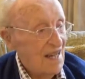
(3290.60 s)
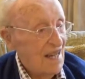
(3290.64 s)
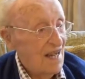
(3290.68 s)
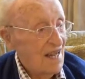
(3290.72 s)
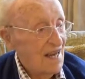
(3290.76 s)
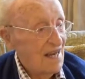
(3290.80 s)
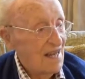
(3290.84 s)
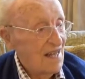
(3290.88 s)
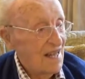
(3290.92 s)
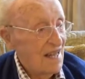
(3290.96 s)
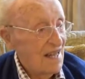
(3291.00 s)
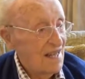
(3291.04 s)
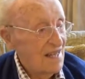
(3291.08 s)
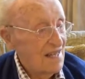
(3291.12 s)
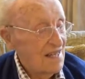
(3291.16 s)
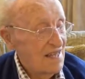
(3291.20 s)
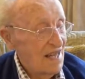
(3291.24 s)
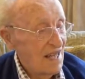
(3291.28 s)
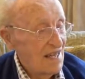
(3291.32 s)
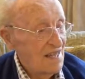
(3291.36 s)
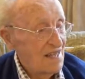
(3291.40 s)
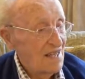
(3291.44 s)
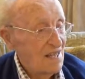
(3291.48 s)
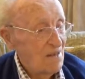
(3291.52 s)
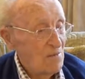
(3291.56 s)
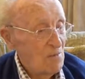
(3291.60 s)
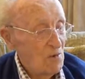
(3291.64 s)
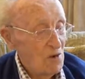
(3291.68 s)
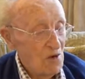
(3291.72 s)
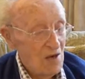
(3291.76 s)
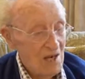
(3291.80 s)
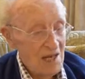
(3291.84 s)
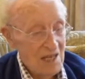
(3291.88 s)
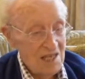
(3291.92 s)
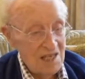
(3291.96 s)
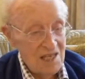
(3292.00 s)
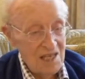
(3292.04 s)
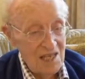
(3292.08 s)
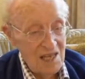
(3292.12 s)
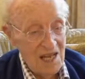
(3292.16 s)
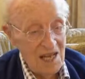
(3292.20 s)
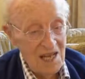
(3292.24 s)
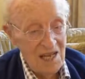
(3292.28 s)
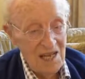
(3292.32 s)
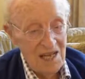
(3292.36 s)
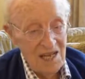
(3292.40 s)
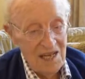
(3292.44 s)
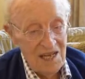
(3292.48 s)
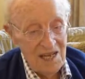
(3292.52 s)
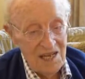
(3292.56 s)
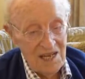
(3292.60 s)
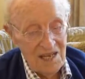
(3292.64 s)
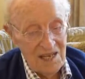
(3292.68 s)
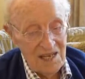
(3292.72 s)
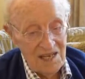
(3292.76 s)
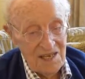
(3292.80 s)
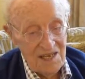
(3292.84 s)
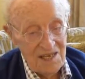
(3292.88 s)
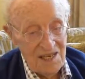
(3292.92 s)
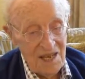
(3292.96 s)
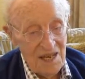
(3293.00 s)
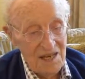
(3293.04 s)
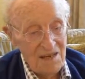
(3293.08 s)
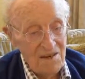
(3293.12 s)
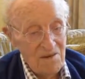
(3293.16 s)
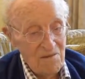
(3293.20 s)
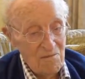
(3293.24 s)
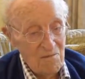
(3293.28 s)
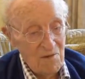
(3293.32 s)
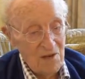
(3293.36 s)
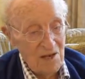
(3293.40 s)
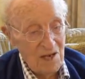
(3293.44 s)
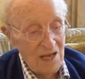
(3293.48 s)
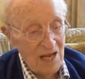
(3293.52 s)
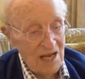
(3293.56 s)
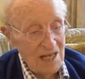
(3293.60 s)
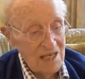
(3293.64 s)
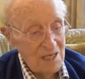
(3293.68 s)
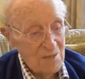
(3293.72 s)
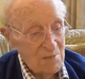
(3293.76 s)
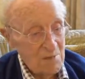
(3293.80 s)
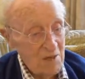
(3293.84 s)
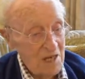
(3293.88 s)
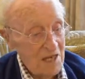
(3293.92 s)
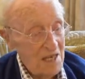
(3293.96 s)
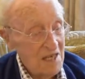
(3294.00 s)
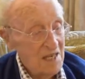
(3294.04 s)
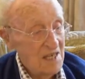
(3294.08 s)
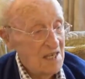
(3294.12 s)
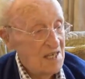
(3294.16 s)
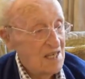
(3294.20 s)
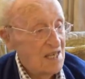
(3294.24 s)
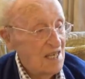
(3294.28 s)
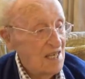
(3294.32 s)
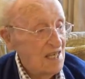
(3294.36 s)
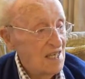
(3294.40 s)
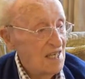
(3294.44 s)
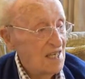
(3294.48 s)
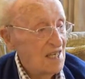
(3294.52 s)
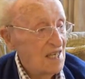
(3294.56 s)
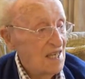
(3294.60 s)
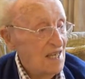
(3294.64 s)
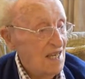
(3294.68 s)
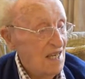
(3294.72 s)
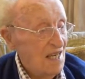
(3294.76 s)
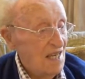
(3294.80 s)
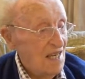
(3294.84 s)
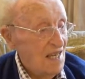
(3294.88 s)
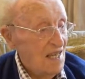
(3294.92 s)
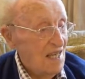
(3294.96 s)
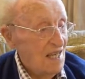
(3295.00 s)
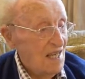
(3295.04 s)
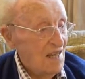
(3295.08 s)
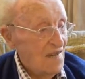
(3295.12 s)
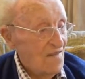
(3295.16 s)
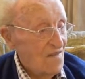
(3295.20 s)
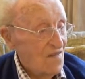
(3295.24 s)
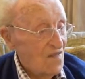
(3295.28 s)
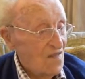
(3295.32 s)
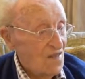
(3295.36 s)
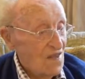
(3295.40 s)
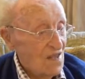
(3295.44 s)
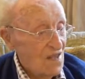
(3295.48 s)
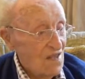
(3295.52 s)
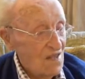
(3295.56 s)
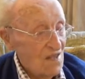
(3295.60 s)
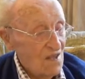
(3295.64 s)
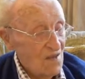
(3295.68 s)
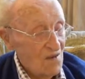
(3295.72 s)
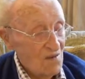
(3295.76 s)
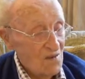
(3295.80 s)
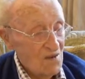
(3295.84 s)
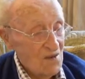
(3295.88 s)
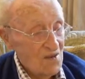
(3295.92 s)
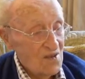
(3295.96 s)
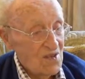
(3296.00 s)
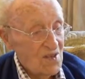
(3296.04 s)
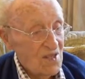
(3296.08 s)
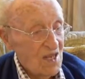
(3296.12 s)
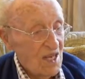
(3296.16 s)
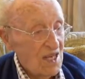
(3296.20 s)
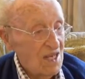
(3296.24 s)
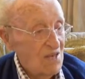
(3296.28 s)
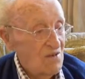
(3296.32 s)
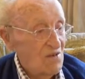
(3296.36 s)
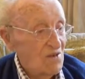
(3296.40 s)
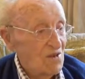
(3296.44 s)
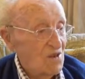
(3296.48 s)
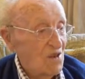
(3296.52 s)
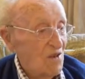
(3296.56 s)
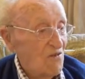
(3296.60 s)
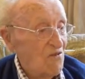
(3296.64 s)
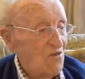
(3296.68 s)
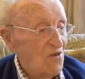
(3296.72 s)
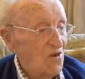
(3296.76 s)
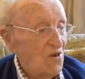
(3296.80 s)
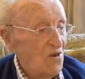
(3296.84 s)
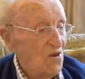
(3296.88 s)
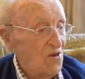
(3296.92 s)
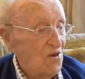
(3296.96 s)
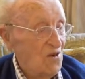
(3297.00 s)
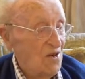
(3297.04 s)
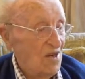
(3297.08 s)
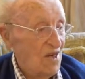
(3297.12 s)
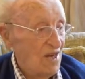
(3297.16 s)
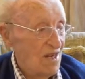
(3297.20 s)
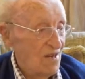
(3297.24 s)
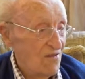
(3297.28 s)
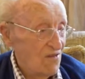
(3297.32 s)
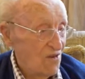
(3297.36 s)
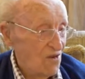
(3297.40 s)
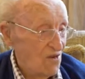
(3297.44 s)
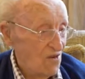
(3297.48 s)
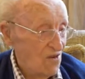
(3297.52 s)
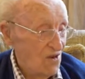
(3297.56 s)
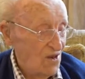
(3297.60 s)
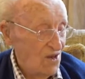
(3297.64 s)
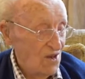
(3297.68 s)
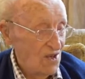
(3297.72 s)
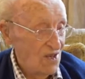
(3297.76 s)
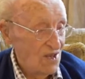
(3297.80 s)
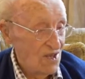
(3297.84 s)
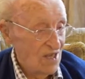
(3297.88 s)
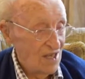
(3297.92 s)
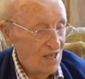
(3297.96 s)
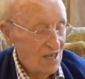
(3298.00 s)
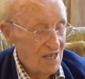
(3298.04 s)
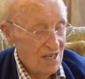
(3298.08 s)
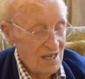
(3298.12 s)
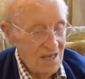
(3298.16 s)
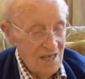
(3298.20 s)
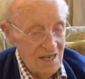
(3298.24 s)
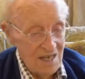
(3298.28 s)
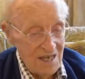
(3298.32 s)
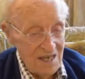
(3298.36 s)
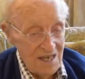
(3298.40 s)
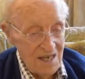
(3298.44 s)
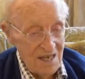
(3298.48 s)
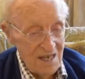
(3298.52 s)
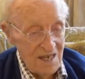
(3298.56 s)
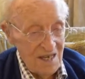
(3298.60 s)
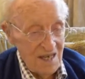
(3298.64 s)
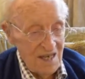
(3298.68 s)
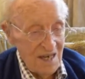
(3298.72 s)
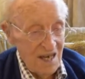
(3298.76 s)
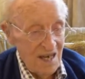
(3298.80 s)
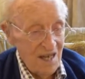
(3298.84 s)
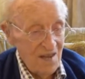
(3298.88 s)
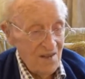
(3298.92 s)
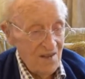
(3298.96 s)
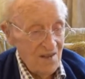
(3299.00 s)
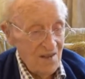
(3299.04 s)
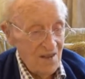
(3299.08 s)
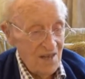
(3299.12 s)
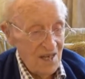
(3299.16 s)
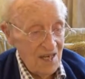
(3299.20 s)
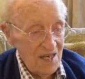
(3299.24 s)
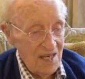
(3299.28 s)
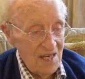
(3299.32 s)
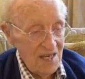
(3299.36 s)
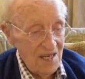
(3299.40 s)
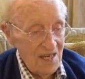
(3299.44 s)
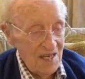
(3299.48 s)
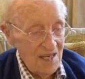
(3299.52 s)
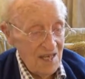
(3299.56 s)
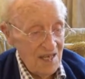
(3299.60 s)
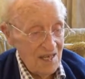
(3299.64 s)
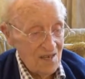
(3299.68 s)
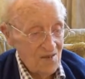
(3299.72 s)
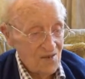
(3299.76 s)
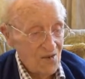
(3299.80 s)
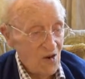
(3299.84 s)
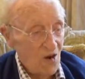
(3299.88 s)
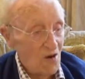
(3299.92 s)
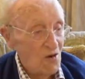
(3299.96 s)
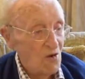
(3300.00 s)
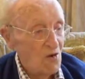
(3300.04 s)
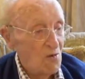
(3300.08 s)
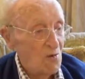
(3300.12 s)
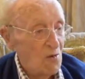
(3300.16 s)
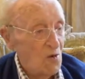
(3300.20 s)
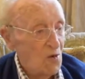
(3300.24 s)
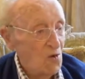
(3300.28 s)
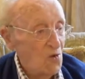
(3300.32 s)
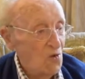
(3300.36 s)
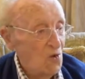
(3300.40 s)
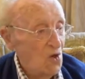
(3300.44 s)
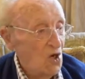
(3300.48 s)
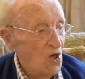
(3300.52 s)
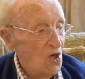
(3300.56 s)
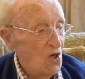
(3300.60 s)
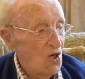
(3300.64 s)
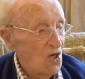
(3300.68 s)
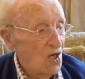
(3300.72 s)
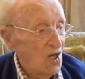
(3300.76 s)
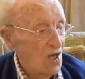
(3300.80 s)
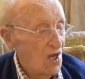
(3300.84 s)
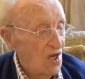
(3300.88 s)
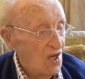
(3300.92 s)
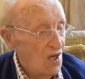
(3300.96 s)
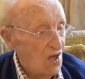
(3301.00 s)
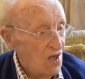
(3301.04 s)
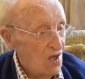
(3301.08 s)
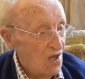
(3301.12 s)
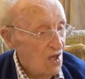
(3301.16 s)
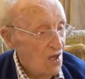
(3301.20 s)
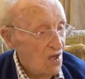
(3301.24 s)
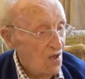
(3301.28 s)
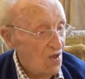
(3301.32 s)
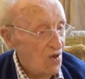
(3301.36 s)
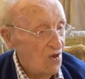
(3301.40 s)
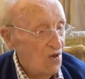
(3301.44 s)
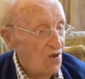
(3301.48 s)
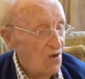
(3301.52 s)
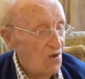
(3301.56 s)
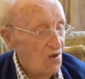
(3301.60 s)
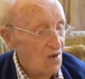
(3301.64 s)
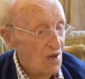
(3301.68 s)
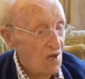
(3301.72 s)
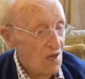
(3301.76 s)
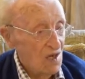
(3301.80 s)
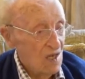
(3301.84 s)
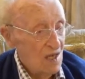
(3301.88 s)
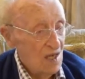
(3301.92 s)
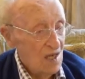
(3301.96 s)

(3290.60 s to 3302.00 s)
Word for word: you? Uh, that, that's more or less the, the end of my experiences. Yeah. The worst thing was the food, of course, and the intolerable work mm. load,